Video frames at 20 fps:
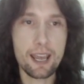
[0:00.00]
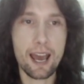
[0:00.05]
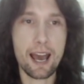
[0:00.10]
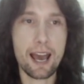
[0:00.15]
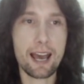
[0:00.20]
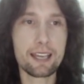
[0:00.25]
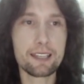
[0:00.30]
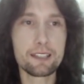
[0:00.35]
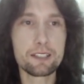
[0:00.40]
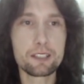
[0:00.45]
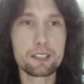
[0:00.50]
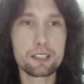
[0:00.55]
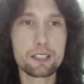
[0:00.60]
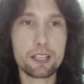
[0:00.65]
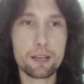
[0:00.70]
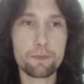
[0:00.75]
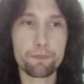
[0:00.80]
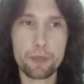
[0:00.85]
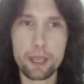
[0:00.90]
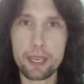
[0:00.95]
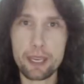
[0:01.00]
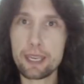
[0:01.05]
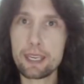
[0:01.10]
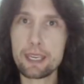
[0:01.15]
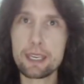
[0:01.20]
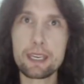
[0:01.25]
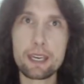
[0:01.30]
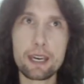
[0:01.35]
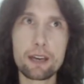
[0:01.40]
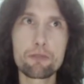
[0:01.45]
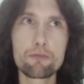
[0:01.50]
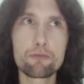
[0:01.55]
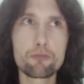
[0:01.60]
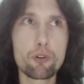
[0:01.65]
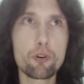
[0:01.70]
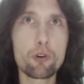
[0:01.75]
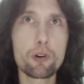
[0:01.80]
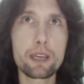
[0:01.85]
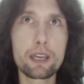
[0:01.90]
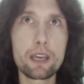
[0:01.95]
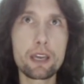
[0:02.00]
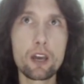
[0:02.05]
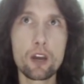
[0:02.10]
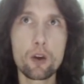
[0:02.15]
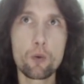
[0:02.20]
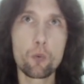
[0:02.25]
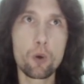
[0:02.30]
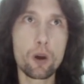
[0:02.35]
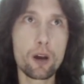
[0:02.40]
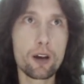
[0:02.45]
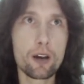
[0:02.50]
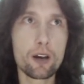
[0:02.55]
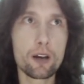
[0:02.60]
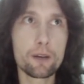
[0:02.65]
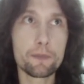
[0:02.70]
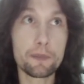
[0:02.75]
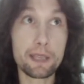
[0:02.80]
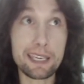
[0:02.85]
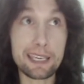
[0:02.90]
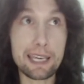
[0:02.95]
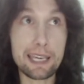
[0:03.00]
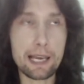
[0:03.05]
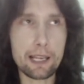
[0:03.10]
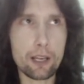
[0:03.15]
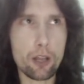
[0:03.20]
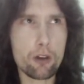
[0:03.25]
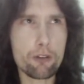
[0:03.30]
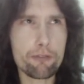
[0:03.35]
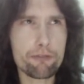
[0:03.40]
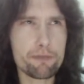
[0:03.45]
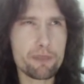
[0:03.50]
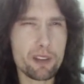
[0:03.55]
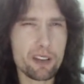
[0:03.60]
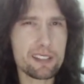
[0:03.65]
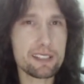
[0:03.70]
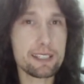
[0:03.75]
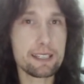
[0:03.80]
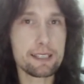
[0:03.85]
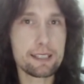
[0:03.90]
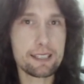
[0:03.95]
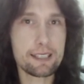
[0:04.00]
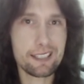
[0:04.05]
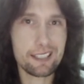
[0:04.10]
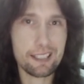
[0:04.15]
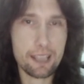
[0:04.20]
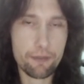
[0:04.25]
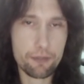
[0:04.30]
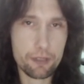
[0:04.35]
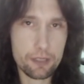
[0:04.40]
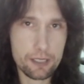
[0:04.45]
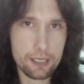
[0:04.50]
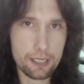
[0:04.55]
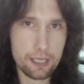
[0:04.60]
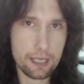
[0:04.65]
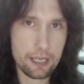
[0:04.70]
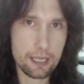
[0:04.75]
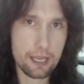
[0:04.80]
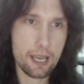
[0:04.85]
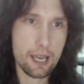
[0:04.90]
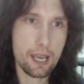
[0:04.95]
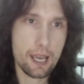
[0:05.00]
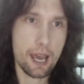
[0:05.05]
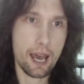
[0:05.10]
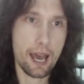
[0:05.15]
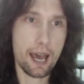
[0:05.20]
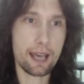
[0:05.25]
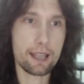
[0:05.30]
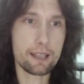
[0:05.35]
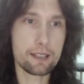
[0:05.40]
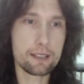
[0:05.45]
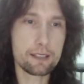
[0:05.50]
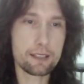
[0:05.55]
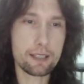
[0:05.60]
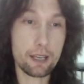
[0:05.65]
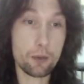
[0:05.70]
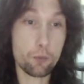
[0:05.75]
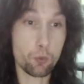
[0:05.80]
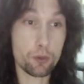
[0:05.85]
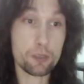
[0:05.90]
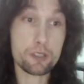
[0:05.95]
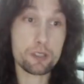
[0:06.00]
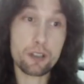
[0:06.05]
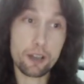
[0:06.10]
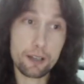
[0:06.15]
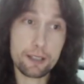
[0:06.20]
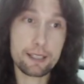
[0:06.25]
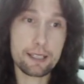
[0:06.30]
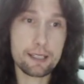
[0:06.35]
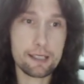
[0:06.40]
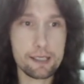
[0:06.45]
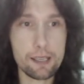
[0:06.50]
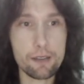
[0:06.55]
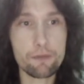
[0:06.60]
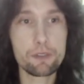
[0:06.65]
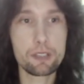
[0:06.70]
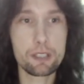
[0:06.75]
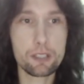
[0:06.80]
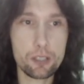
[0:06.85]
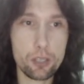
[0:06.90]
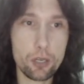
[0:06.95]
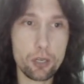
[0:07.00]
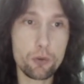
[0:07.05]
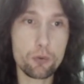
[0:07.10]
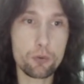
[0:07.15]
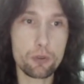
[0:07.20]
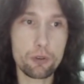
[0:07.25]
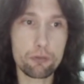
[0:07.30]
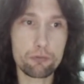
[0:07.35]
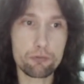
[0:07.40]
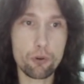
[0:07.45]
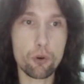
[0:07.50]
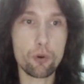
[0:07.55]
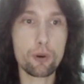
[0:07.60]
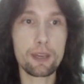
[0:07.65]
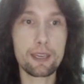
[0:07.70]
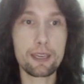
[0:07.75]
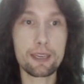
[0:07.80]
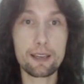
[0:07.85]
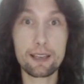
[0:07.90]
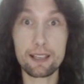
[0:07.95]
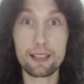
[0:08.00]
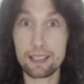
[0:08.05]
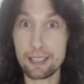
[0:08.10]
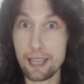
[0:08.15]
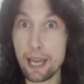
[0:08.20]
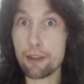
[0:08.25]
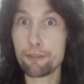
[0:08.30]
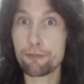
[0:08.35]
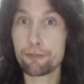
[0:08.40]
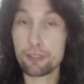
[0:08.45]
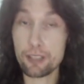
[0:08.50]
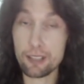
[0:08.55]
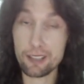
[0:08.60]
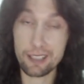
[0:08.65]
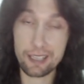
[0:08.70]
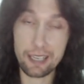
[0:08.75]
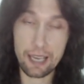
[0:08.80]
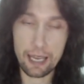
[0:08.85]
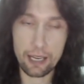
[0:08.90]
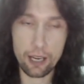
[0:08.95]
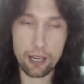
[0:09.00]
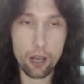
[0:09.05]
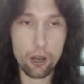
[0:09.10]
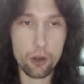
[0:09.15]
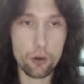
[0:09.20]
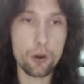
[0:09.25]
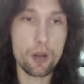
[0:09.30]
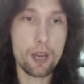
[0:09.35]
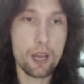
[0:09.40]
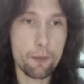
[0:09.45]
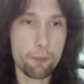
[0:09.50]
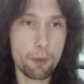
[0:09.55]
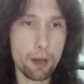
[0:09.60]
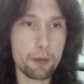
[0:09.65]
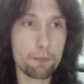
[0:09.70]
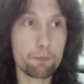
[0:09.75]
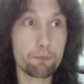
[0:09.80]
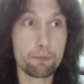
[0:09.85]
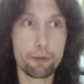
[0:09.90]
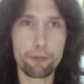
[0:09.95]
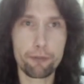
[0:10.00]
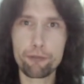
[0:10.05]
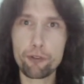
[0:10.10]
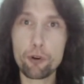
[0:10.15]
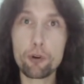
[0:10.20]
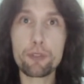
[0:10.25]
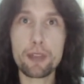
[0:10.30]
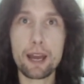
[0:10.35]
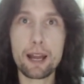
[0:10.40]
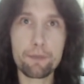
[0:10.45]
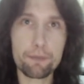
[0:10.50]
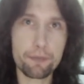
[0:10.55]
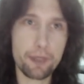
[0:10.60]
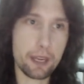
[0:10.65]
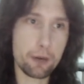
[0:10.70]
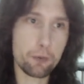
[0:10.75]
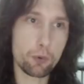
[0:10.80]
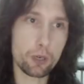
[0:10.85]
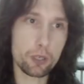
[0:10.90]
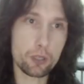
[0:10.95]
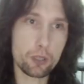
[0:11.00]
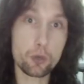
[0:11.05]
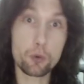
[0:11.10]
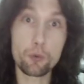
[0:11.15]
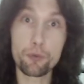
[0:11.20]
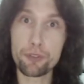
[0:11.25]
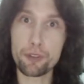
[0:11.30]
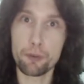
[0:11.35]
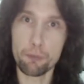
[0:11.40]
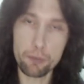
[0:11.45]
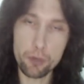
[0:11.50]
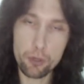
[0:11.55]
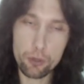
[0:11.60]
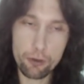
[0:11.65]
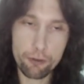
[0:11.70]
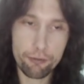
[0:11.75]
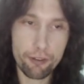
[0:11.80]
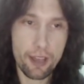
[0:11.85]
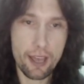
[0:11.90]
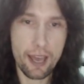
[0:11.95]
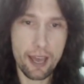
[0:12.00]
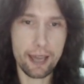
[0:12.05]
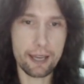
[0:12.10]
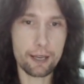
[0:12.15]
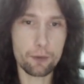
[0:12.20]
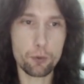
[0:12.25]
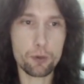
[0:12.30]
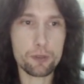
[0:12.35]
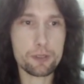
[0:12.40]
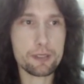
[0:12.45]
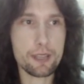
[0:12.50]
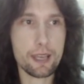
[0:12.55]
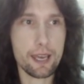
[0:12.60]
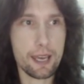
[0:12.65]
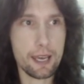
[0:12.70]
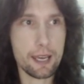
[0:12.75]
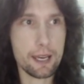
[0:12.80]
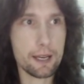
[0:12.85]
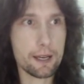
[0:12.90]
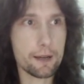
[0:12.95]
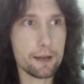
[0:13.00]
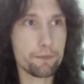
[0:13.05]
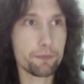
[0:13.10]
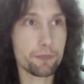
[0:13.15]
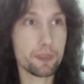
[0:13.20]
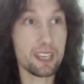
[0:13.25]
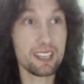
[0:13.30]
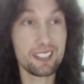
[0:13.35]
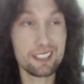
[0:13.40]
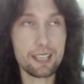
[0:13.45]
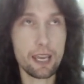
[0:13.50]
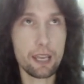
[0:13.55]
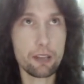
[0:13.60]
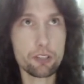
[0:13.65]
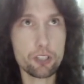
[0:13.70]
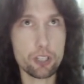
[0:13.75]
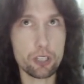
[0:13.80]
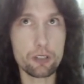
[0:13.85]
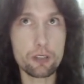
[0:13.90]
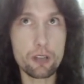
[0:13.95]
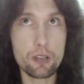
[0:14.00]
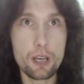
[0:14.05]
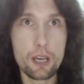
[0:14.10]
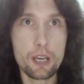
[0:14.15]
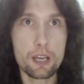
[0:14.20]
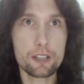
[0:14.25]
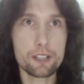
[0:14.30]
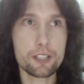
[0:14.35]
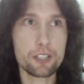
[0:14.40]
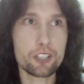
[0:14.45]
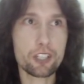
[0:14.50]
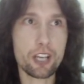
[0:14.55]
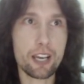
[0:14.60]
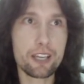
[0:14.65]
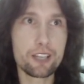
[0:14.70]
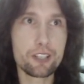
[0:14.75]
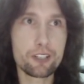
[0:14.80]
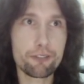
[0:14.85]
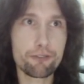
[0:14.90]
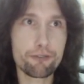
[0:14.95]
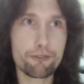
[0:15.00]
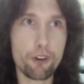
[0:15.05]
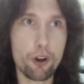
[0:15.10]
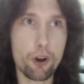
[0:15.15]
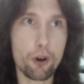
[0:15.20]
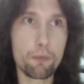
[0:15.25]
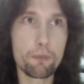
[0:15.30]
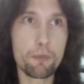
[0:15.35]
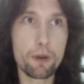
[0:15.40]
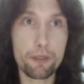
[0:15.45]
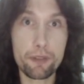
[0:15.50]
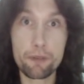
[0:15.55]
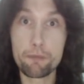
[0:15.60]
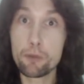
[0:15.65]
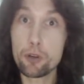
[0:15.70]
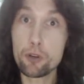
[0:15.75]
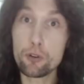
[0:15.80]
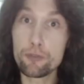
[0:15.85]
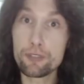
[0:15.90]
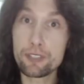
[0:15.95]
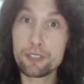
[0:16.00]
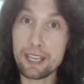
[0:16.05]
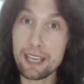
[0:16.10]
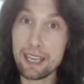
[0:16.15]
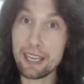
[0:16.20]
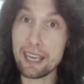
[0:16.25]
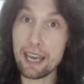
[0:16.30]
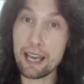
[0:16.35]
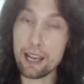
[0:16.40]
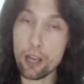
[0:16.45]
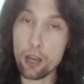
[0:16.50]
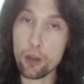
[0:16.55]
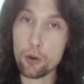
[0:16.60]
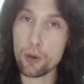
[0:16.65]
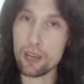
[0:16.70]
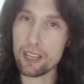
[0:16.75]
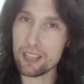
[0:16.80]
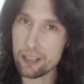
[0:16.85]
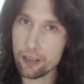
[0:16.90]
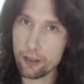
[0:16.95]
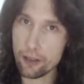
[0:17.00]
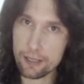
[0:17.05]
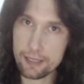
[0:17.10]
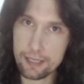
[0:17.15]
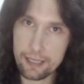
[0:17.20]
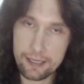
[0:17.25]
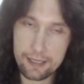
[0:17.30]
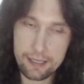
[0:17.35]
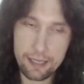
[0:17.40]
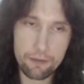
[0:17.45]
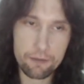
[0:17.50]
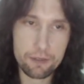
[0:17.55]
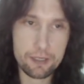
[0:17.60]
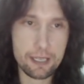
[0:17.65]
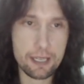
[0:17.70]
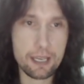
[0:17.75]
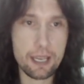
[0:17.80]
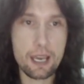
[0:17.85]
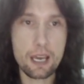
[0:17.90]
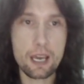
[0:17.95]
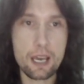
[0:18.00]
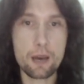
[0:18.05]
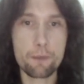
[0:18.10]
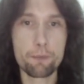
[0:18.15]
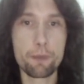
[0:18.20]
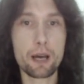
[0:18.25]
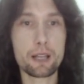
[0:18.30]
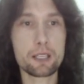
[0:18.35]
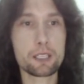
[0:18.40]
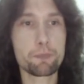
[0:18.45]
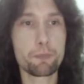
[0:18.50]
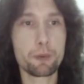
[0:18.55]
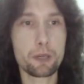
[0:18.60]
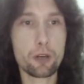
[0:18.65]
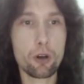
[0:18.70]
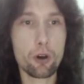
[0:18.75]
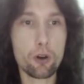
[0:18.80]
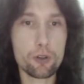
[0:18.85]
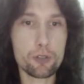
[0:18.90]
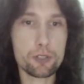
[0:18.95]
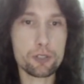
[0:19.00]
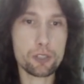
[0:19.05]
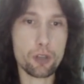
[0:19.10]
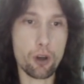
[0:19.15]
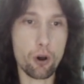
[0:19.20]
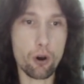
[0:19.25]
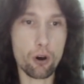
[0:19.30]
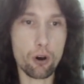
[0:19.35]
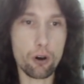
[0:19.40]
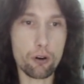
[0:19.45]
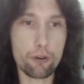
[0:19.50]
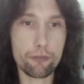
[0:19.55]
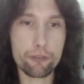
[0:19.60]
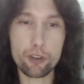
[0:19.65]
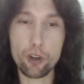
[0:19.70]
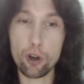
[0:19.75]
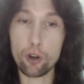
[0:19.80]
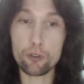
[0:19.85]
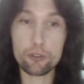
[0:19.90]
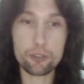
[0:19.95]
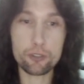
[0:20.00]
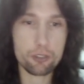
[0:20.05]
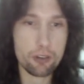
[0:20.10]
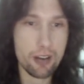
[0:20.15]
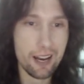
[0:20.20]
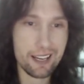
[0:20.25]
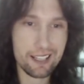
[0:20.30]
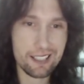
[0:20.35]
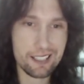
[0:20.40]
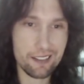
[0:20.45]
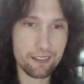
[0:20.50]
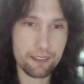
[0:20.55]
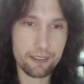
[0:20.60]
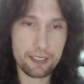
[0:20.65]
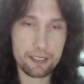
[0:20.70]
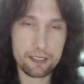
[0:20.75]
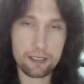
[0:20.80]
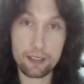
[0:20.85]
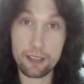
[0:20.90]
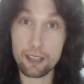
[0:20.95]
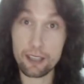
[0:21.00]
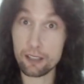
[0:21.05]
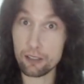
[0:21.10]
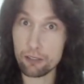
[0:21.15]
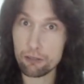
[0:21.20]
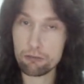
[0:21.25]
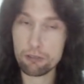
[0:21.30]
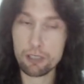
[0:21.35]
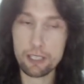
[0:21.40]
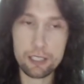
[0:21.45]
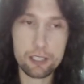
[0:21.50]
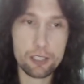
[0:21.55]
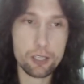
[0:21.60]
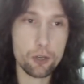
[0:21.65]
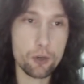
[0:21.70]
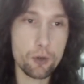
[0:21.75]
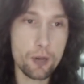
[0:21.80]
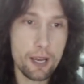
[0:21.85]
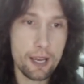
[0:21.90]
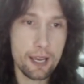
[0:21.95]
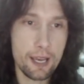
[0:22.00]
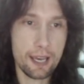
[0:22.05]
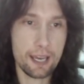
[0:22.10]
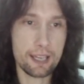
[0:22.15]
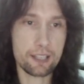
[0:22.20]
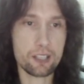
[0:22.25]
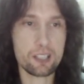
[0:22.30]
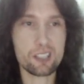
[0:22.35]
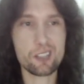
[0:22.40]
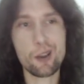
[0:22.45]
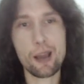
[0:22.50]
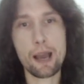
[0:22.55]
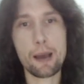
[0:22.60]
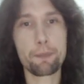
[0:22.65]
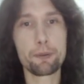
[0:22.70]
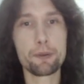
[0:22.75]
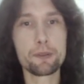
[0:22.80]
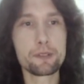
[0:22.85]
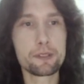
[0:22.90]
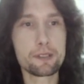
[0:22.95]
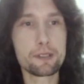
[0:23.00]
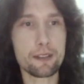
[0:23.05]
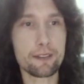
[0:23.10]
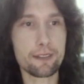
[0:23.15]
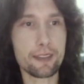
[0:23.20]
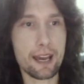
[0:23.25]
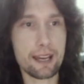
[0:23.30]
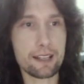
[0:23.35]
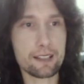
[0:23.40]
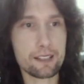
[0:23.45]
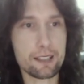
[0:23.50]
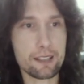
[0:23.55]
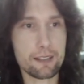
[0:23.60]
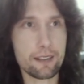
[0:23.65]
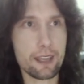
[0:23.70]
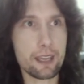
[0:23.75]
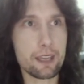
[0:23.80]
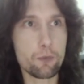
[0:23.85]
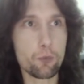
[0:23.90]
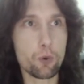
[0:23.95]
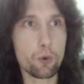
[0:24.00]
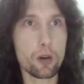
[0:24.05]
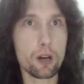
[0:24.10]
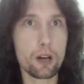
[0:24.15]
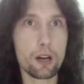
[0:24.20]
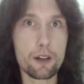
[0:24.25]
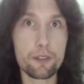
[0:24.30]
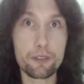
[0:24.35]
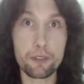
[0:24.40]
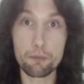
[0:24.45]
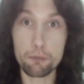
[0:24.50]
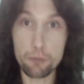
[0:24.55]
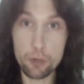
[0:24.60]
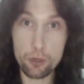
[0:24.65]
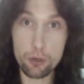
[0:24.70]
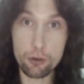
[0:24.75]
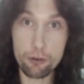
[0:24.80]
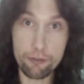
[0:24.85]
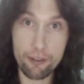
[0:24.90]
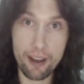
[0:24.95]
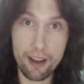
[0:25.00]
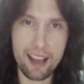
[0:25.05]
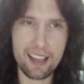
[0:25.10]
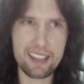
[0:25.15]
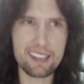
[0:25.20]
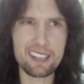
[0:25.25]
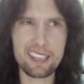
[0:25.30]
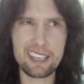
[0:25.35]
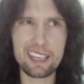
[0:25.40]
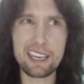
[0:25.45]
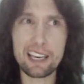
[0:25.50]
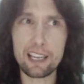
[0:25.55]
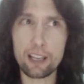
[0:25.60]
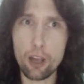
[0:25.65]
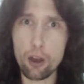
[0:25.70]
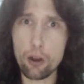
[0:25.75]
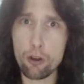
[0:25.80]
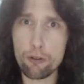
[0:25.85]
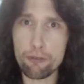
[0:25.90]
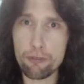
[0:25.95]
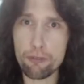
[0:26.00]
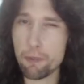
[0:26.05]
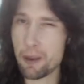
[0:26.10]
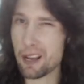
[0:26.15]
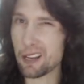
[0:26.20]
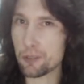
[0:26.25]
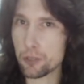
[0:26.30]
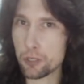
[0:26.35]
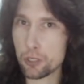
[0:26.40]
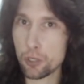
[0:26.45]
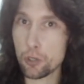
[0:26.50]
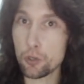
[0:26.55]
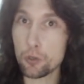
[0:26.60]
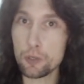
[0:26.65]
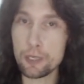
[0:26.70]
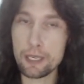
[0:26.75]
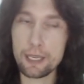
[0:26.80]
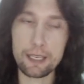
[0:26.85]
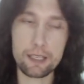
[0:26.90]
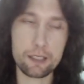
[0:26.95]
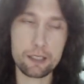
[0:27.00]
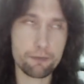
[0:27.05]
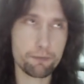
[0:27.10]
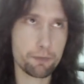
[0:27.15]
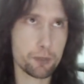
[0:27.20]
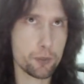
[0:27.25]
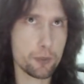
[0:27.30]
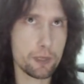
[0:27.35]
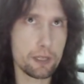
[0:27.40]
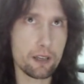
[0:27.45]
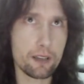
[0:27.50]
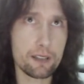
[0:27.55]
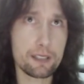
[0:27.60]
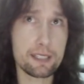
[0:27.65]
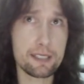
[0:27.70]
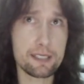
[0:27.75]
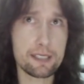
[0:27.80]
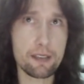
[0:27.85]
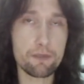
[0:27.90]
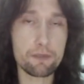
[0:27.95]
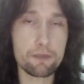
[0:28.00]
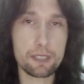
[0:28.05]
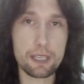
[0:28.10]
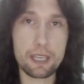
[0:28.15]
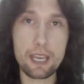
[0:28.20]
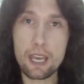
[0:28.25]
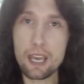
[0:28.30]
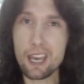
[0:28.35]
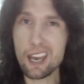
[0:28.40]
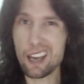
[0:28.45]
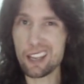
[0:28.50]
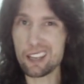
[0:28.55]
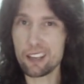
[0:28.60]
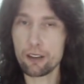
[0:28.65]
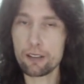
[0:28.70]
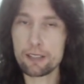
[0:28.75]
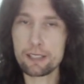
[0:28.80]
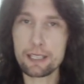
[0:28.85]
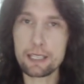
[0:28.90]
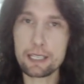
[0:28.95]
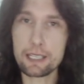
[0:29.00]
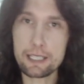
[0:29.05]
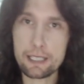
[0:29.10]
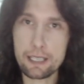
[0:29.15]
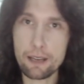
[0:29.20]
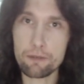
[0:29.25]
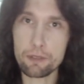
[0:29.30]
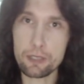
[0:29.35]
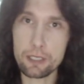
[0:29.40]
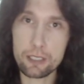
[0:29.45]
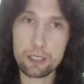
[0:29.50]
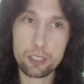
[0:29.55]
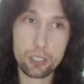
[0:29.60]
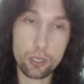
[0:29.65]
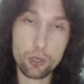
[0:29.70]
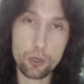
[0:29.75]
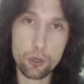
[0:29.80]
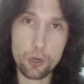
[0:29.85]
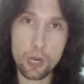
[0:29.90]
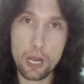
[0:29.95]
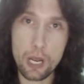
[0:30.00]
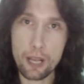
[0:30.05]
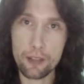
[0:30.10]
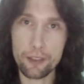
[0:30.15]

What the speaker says: and he and Roy were ELO from 1970, and it was 1972 that Roy left ELO, but before that they were called The Move, and it was their intention to change from The Move to ELO in 1970, but because of contracts and things that they'd agreed to, it just so happens that they were The Move and ELO for about 2 years, between 1970 and 1972.